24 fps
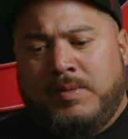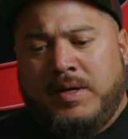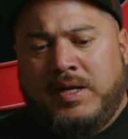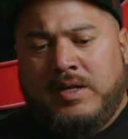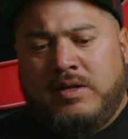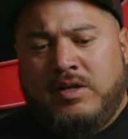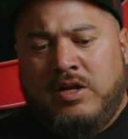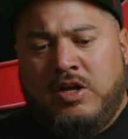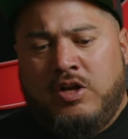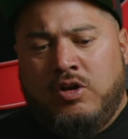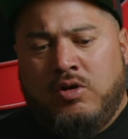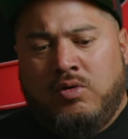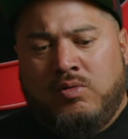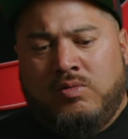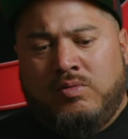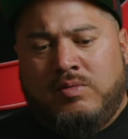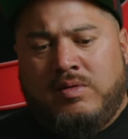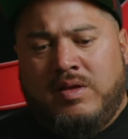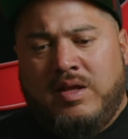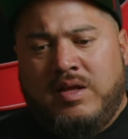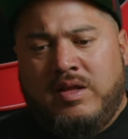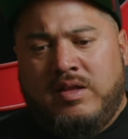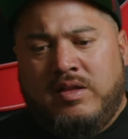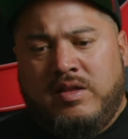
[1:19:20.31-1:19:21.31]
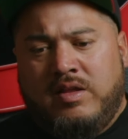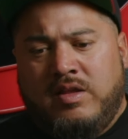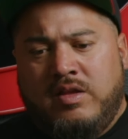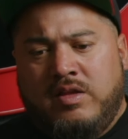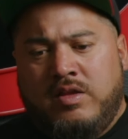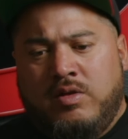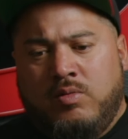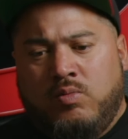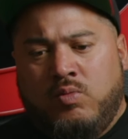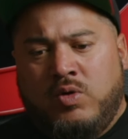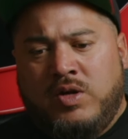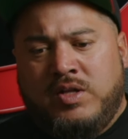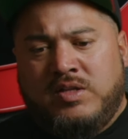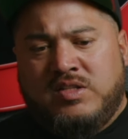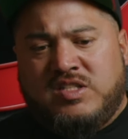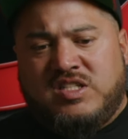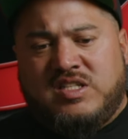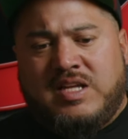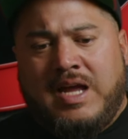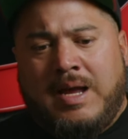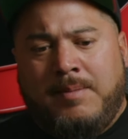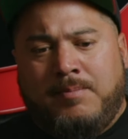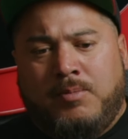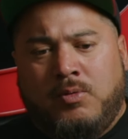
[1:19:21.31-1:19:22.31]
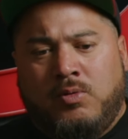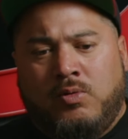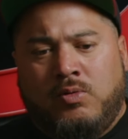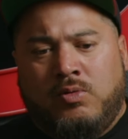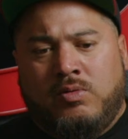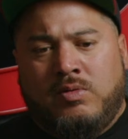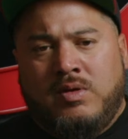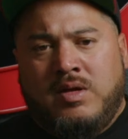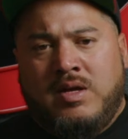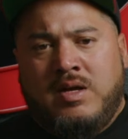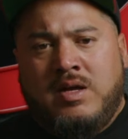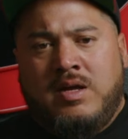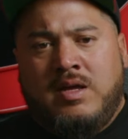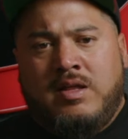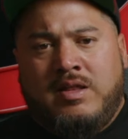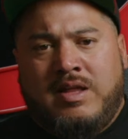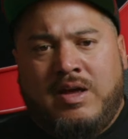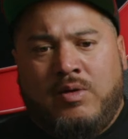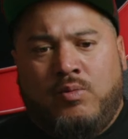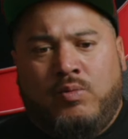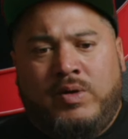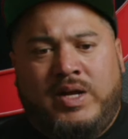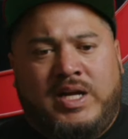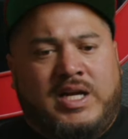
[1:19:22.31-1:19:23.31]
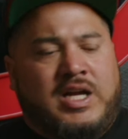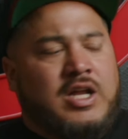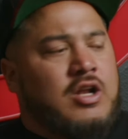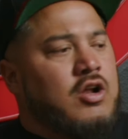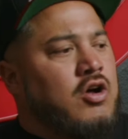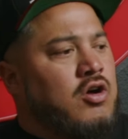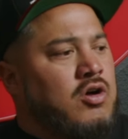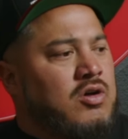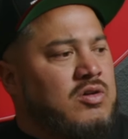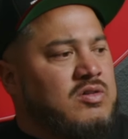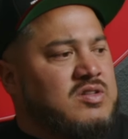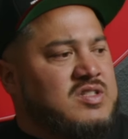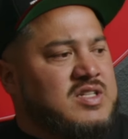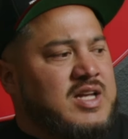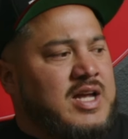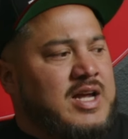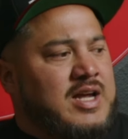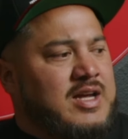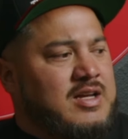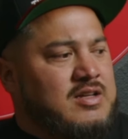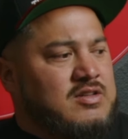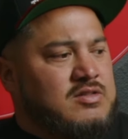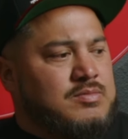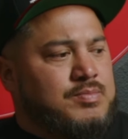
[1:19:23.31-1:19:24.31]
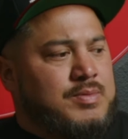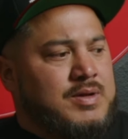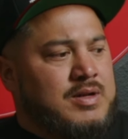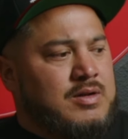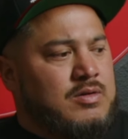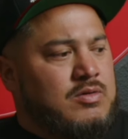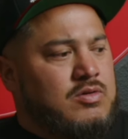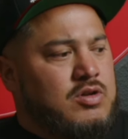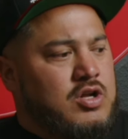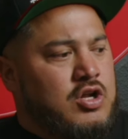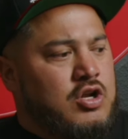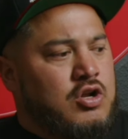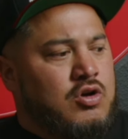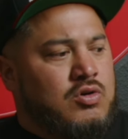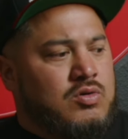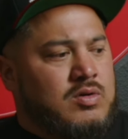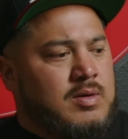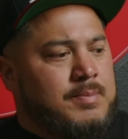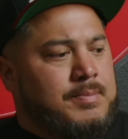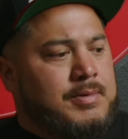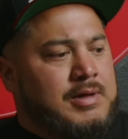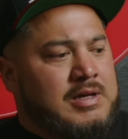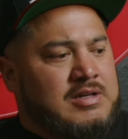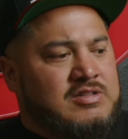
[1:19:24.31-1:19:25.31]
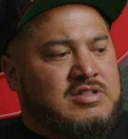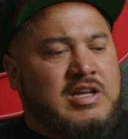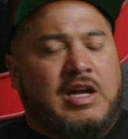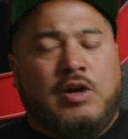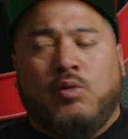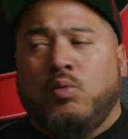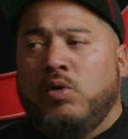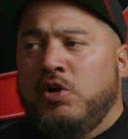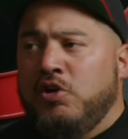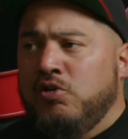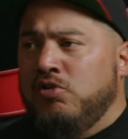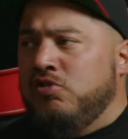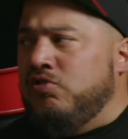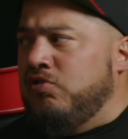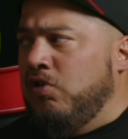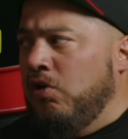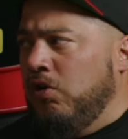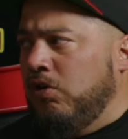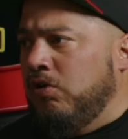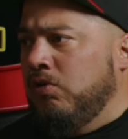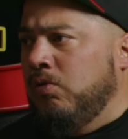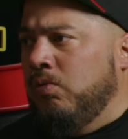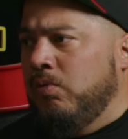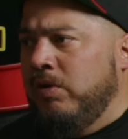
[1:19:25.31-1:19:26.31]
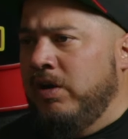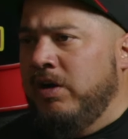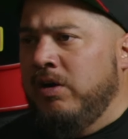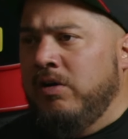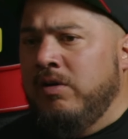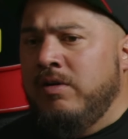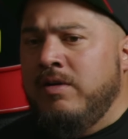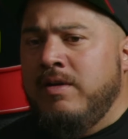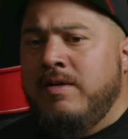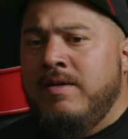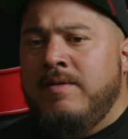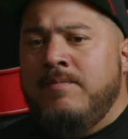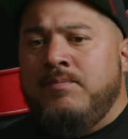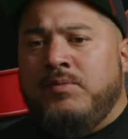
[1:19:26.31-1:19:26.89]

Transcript: But, you know, the one staple that we can all say has been, you know, a place like Winter Circle where